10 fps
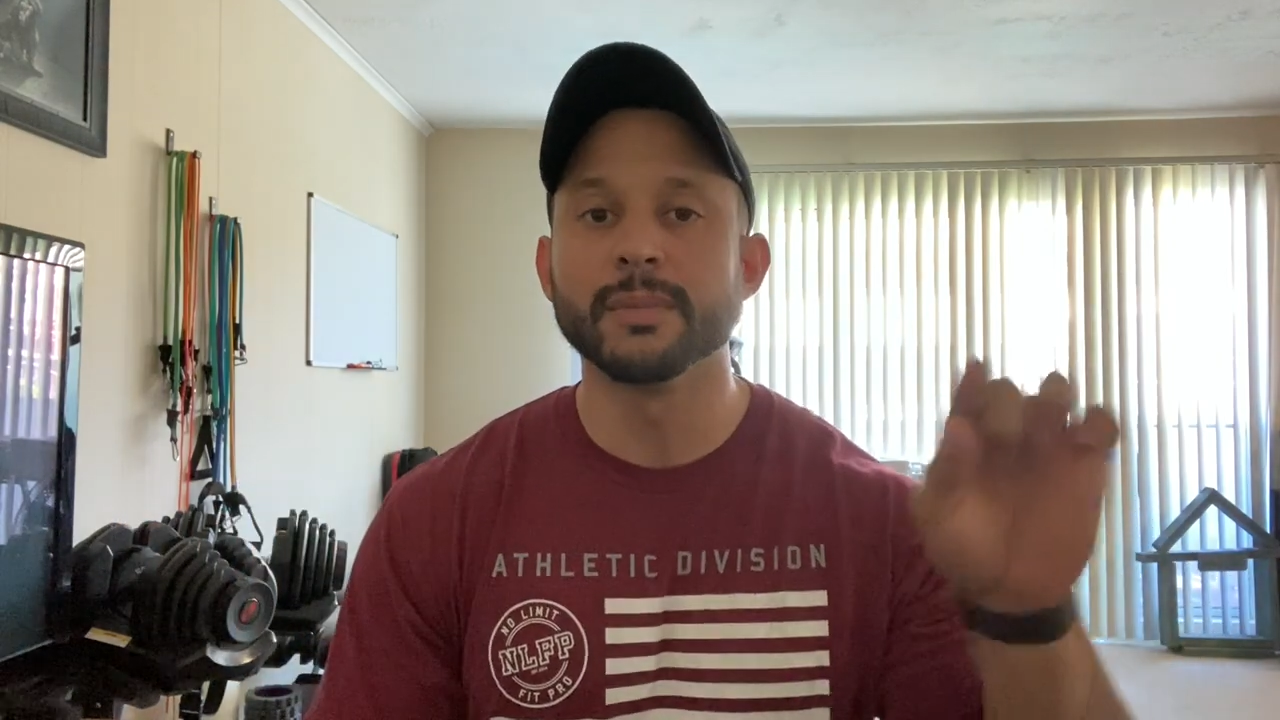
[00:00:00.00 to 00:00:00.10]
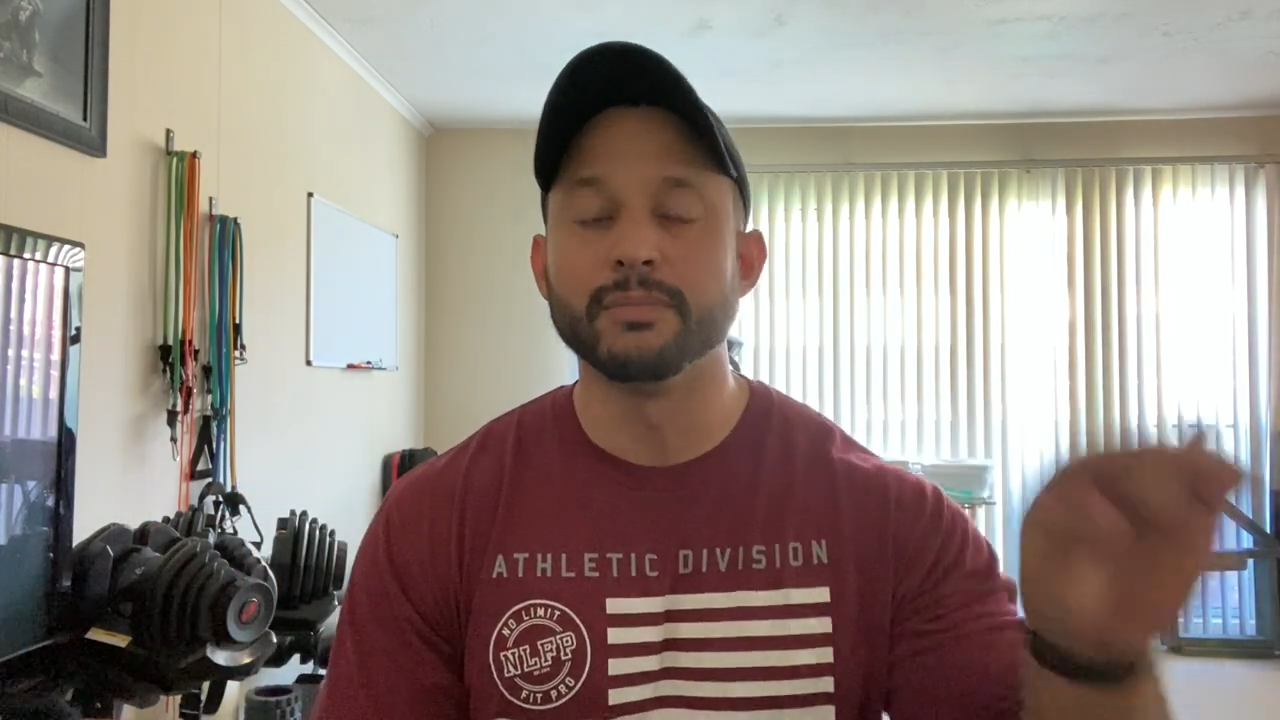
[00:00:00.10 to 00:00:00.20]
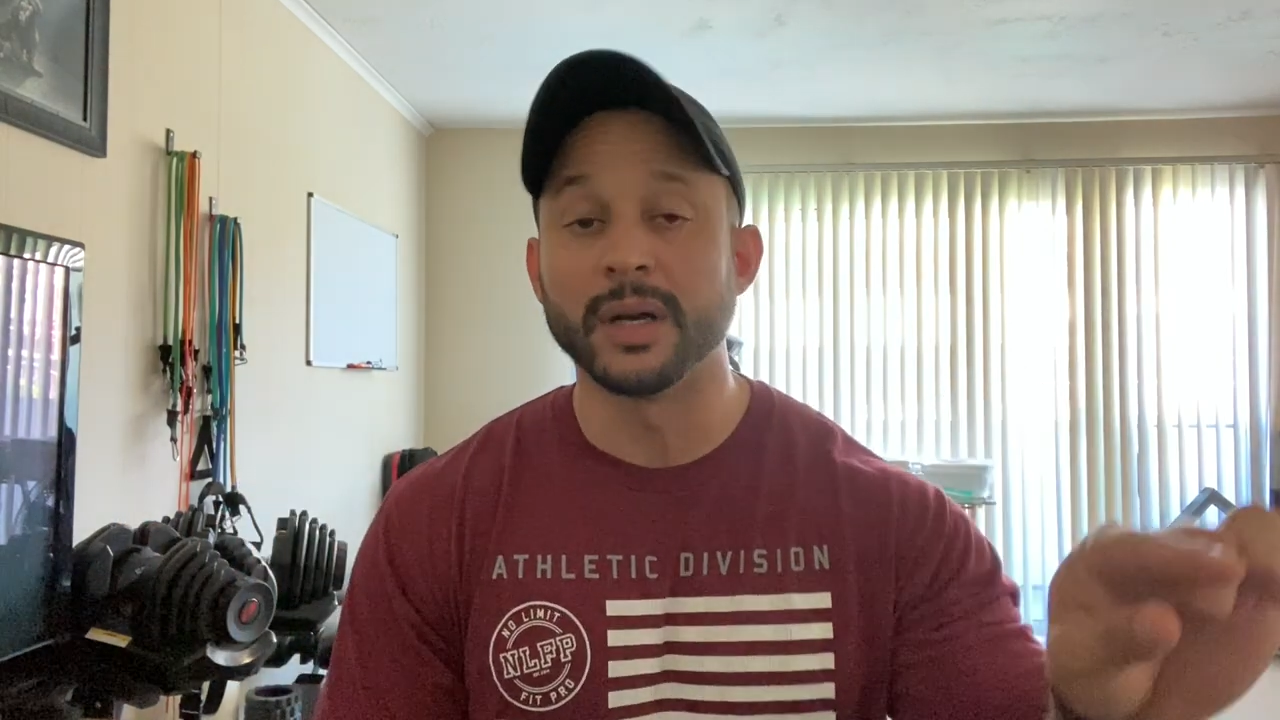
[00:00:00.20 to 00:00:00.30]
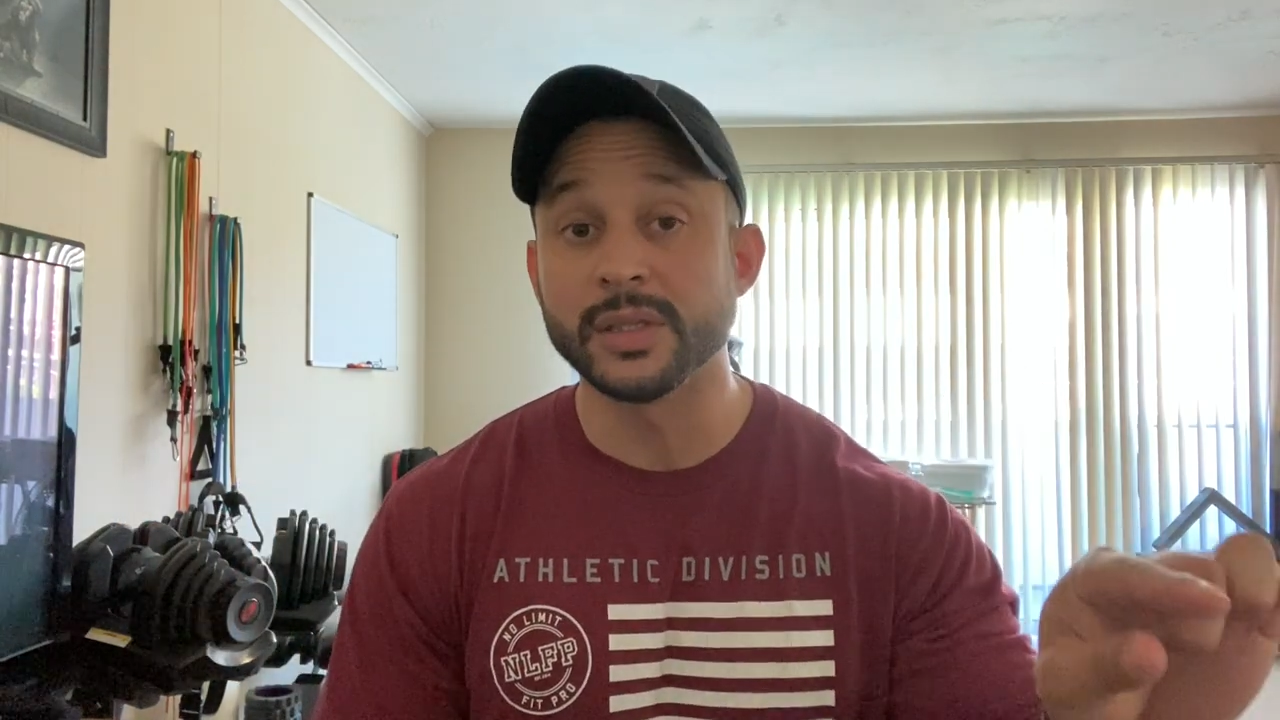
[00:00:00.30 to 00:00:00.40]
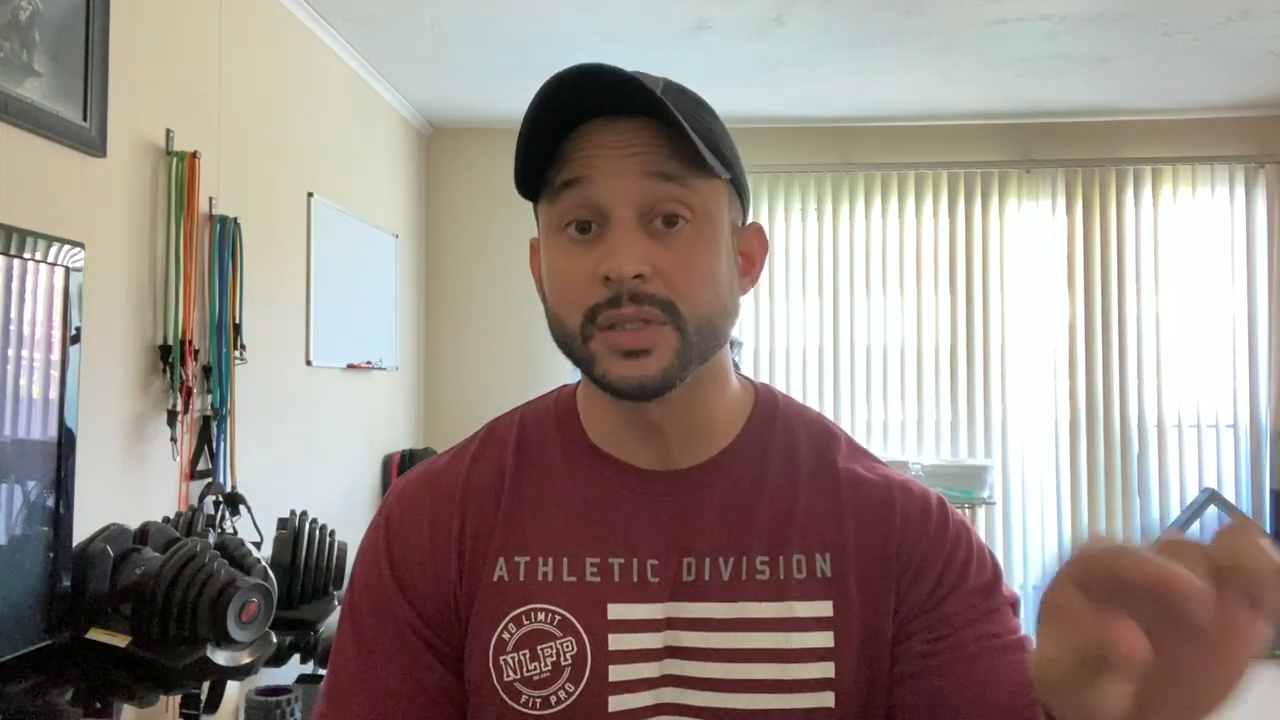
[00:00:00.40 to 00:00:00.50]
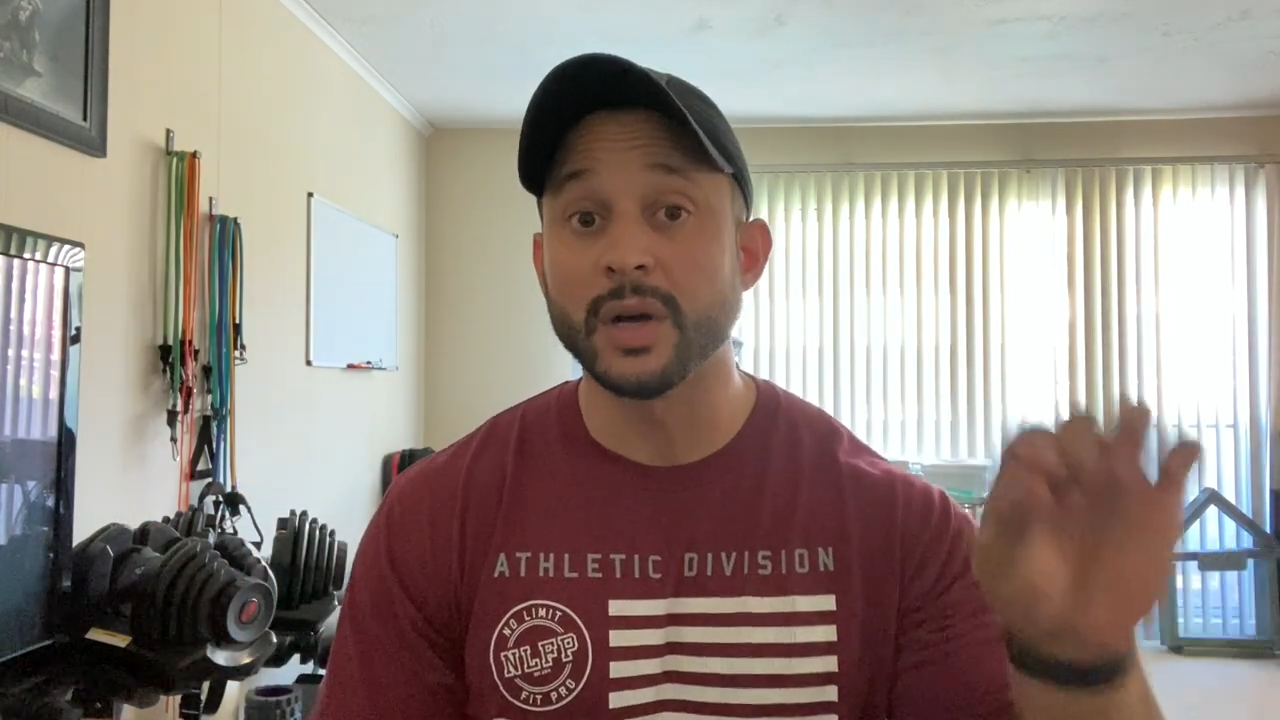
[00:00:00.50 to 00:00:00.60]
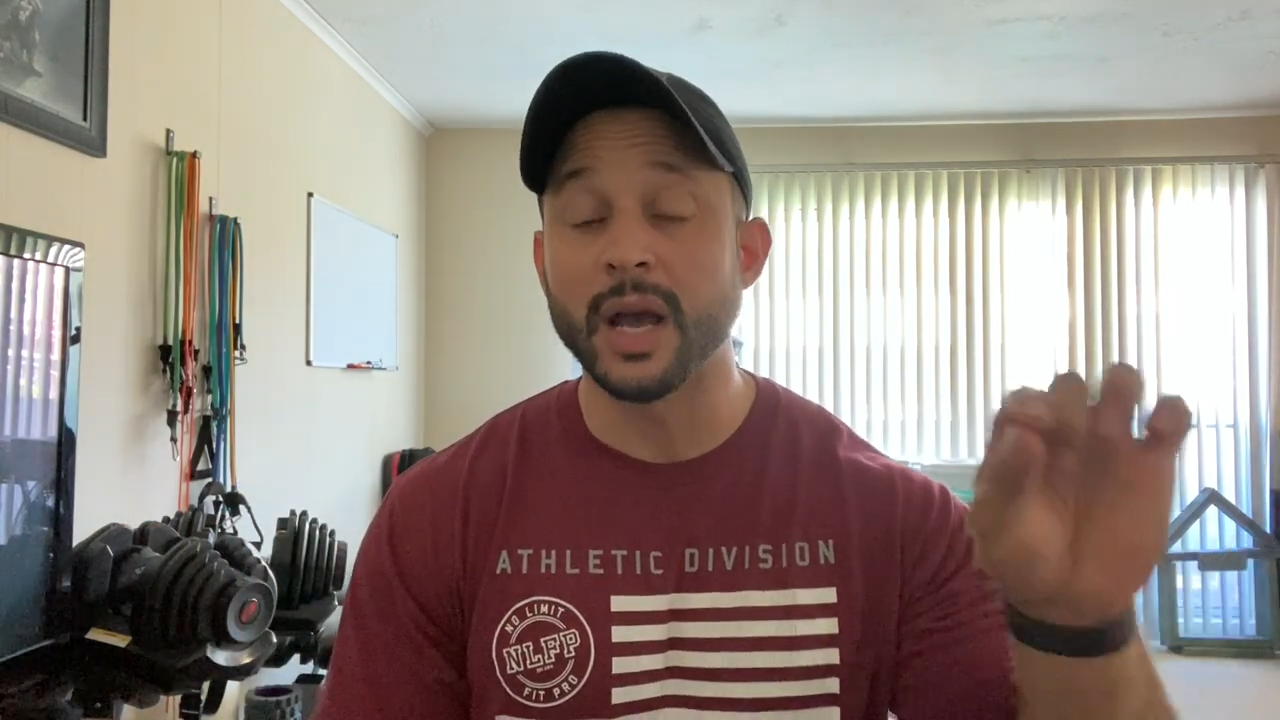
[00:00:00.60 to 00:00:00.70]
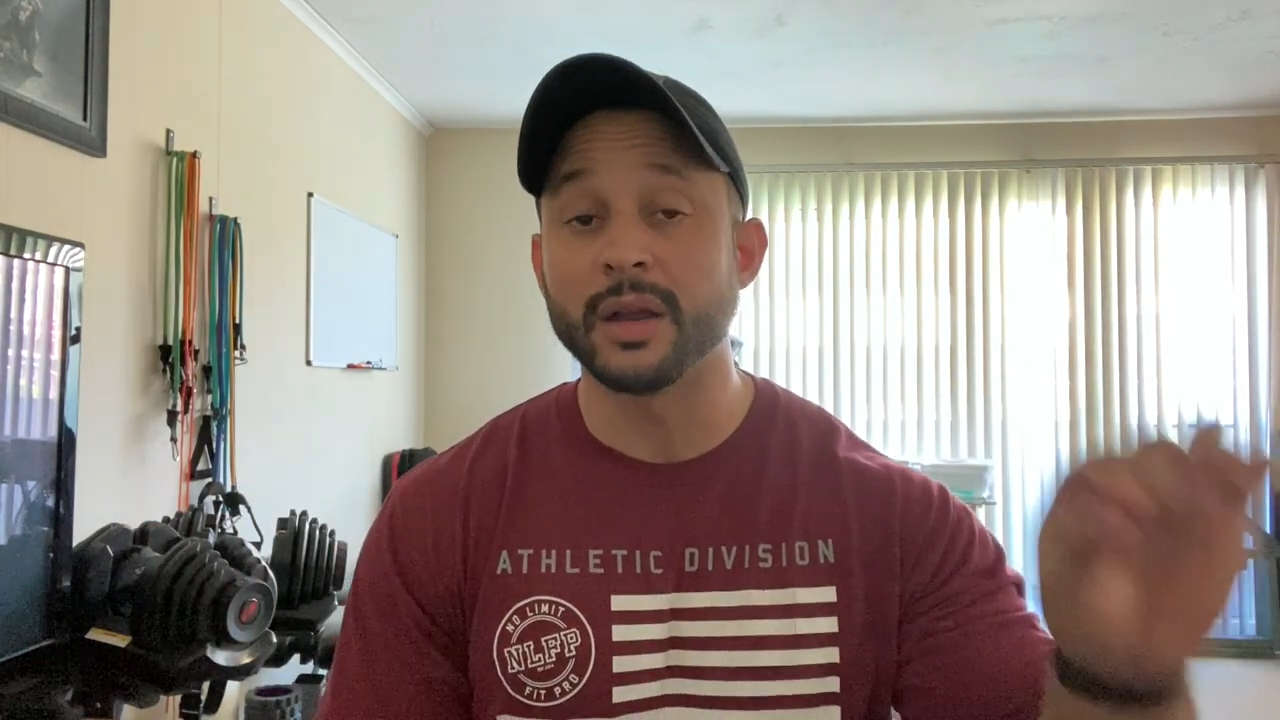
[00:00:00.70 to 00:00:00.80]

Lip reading: muscle I